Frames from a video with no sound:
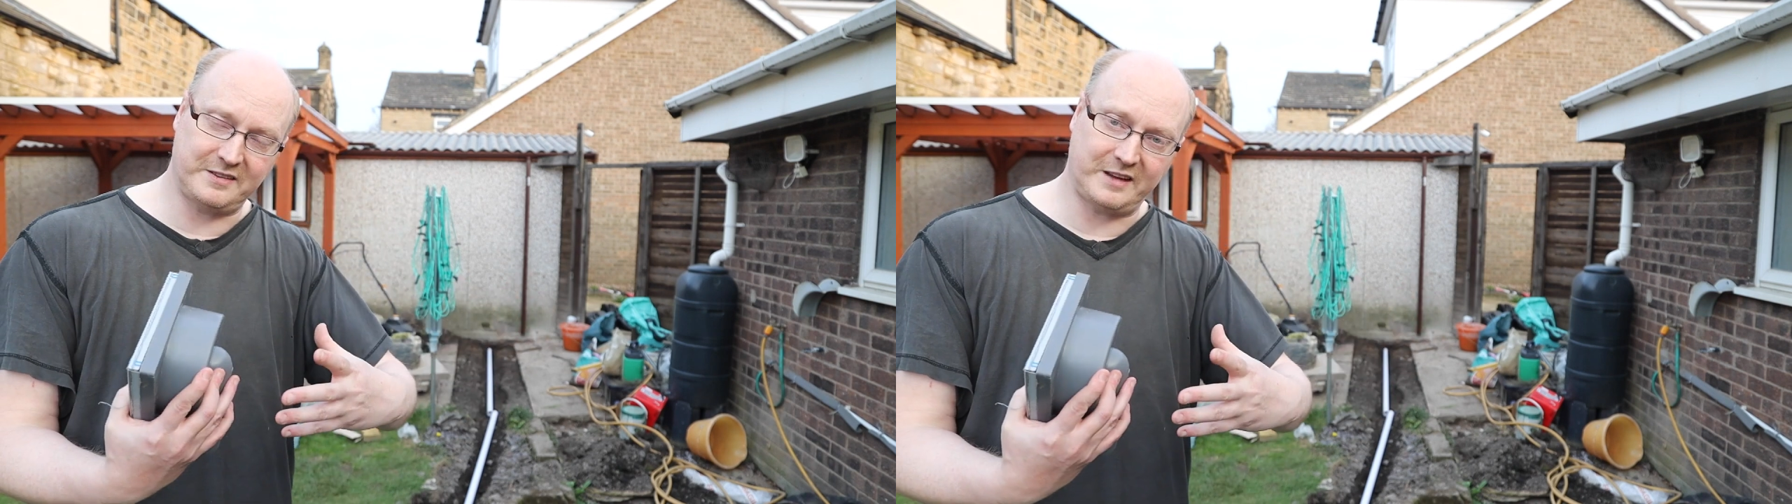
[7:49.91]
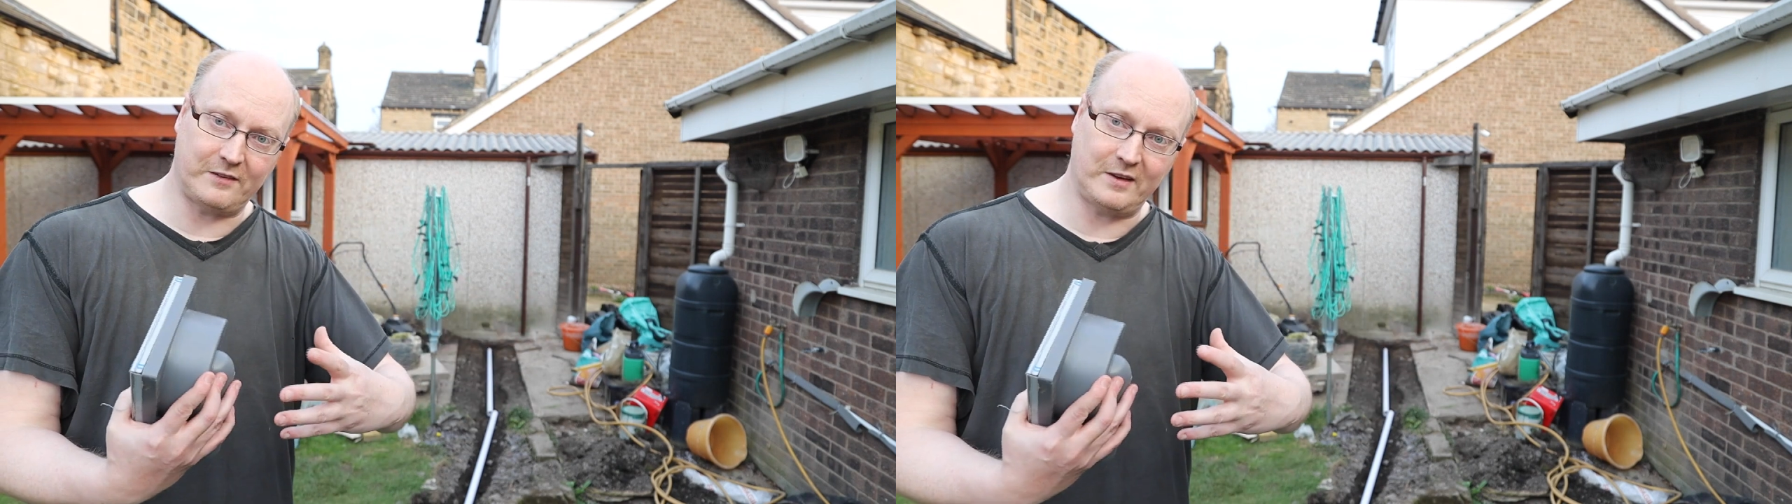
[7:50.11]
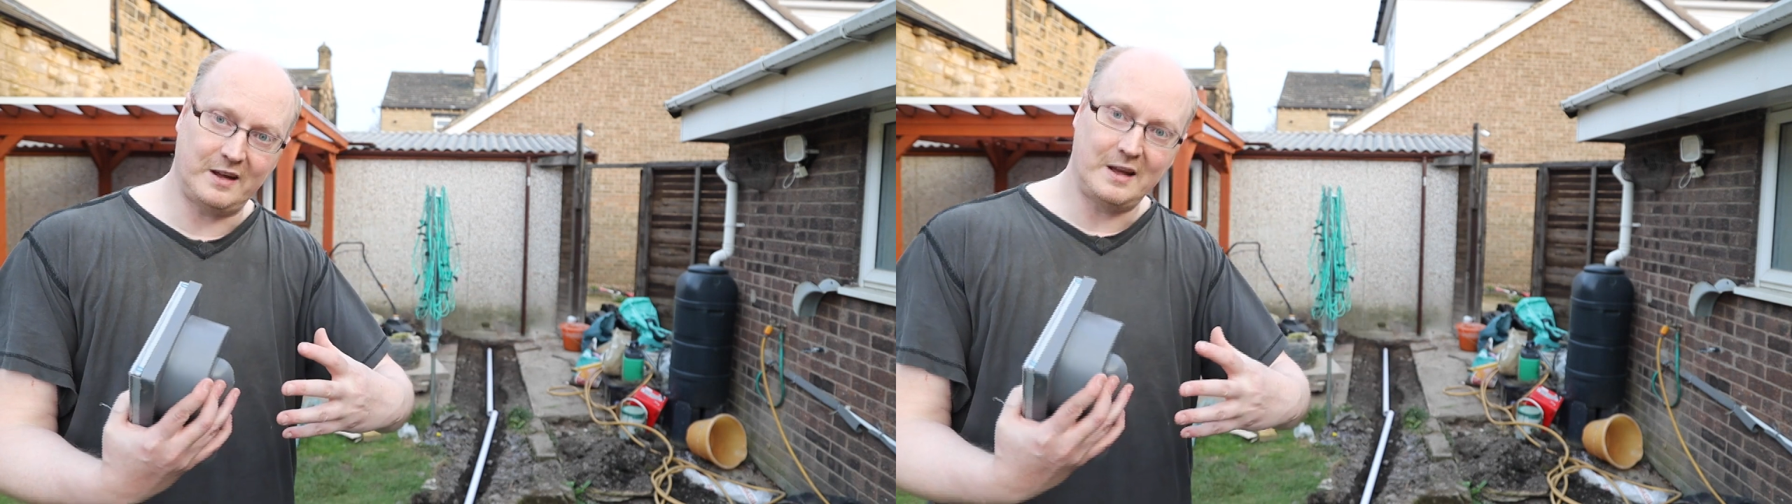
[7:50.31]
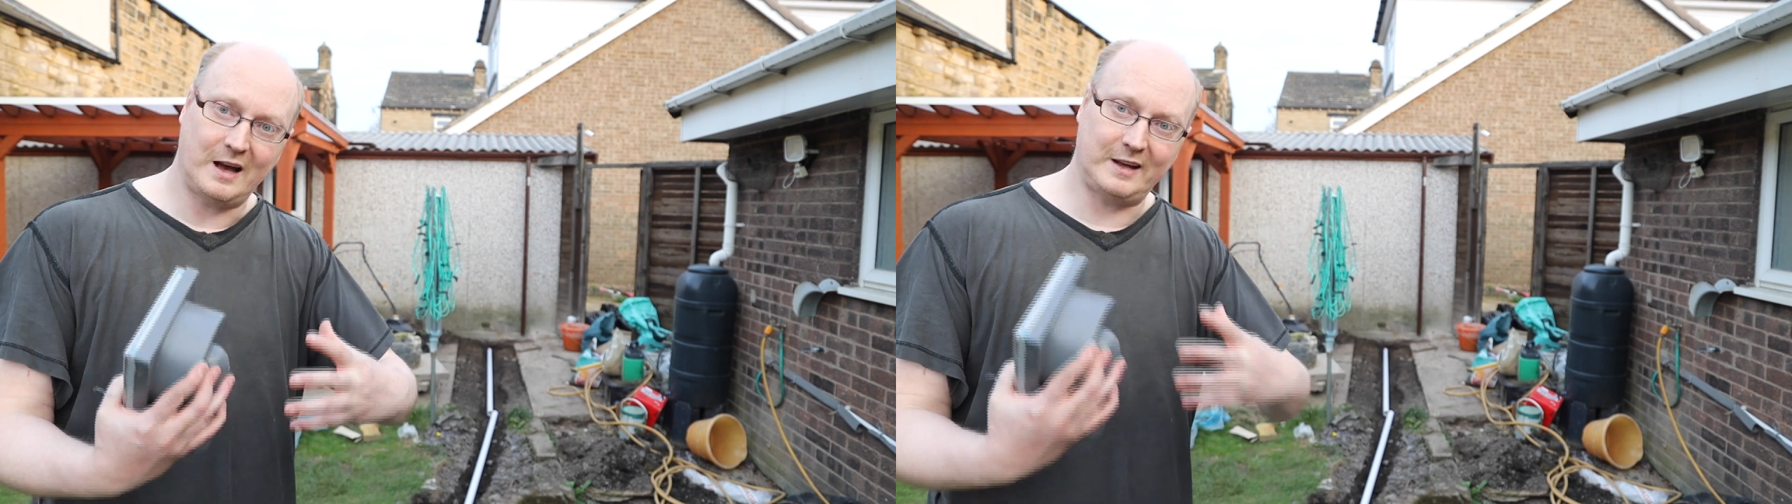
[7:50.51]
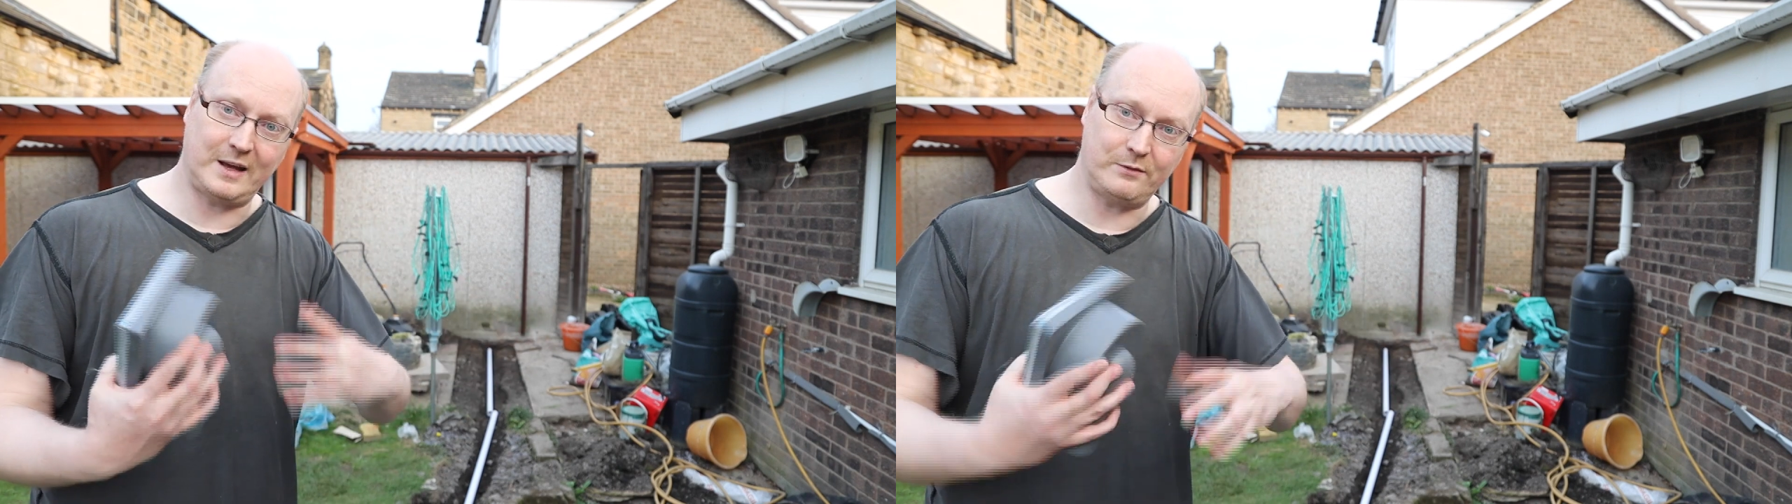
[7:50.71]
together
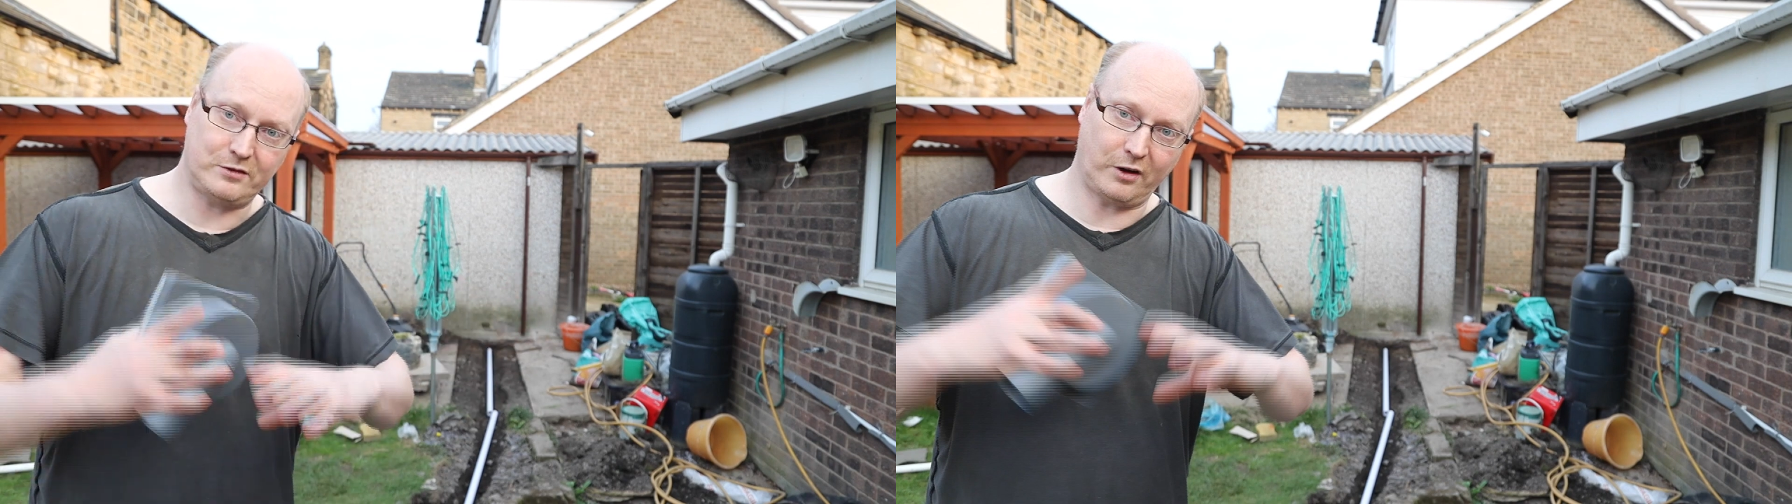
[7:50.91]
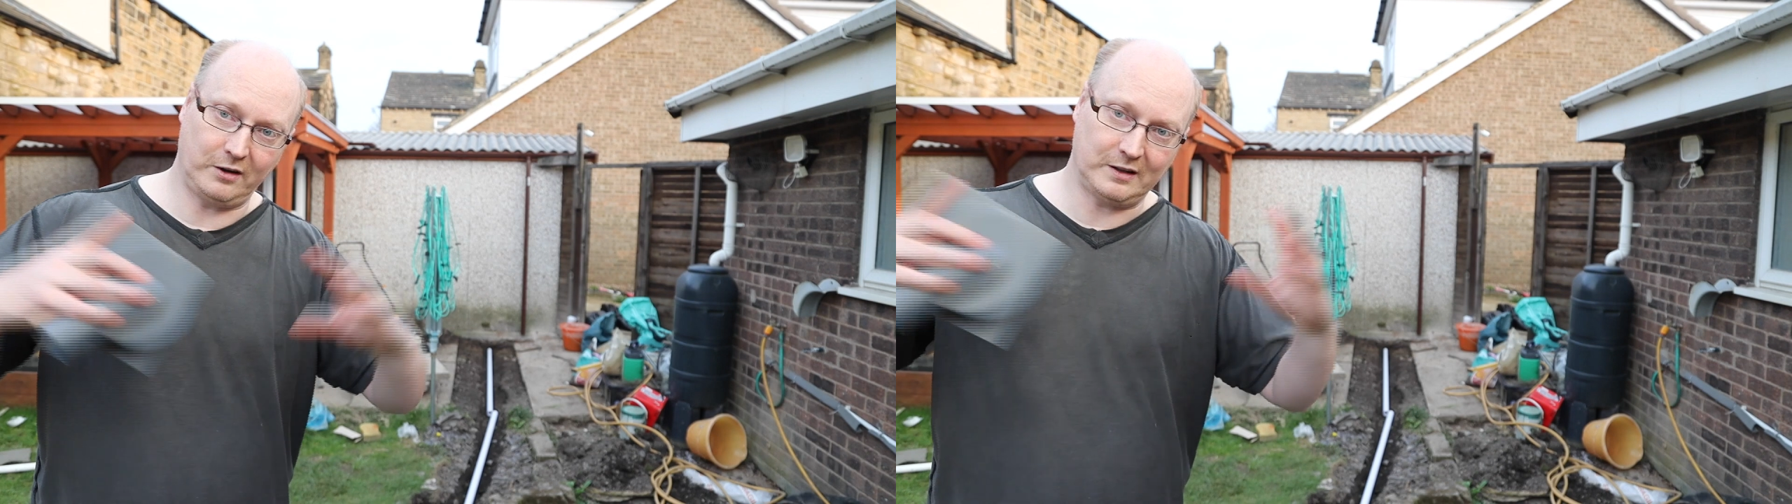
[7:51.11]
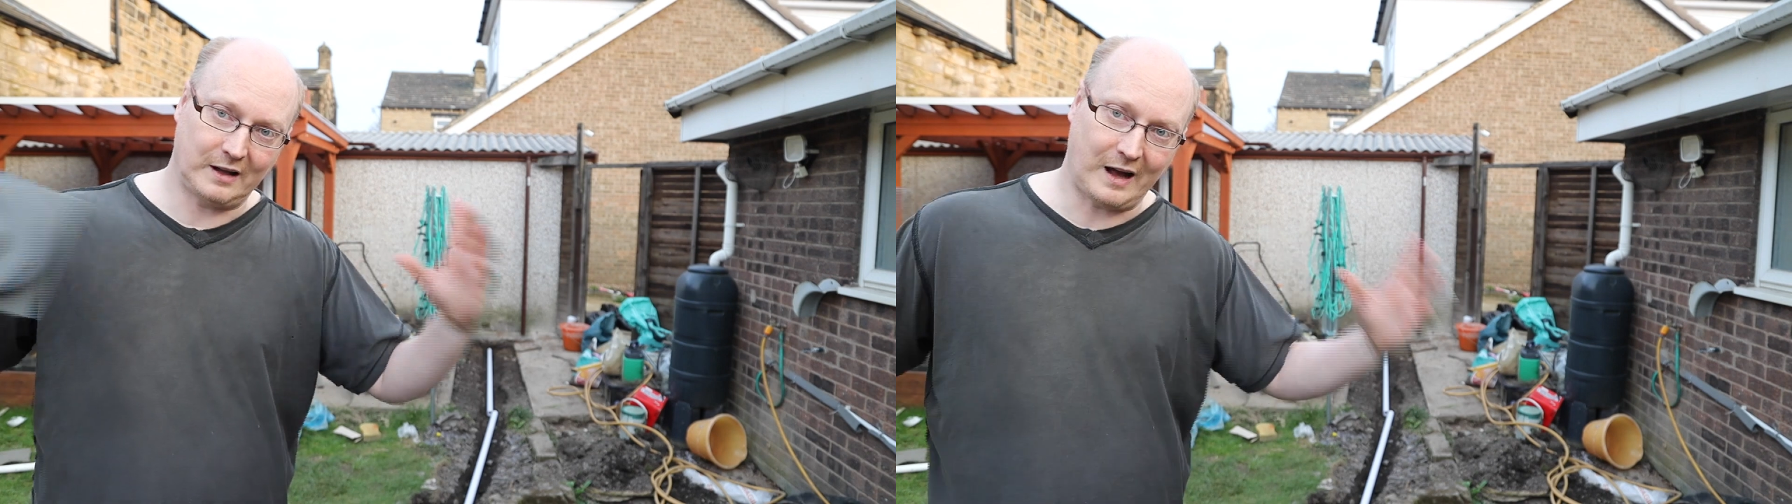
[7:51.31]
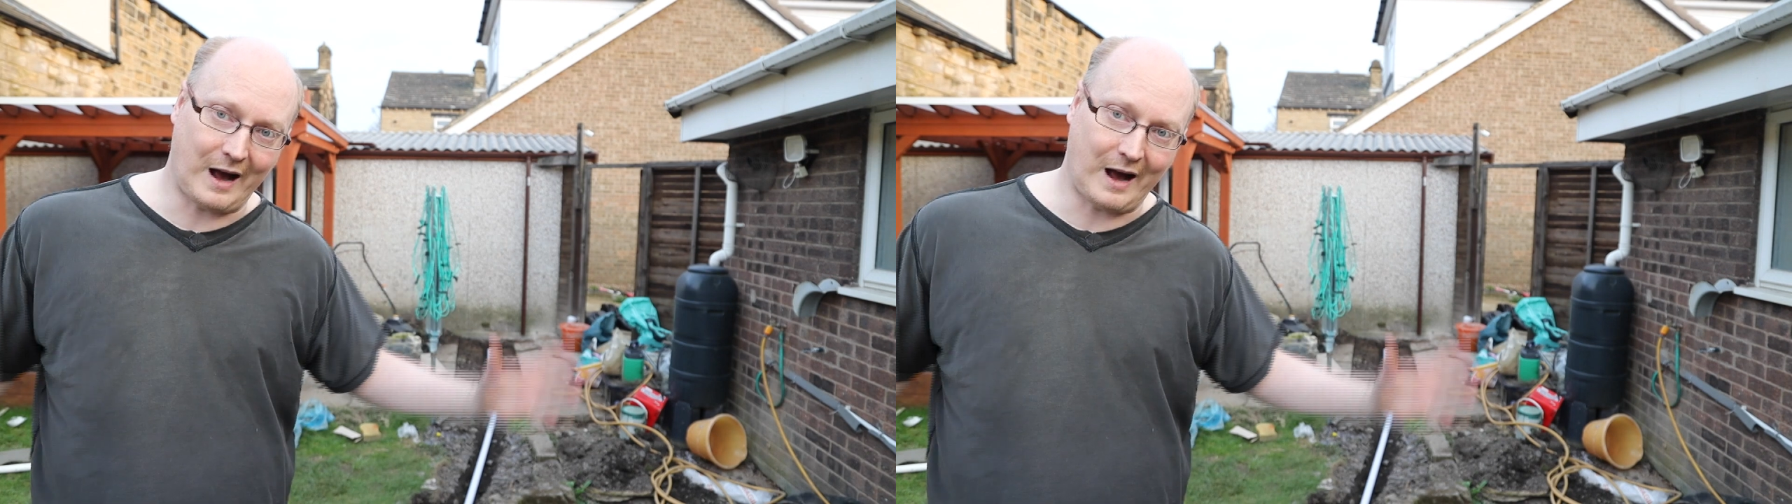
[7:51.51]
and keep the soil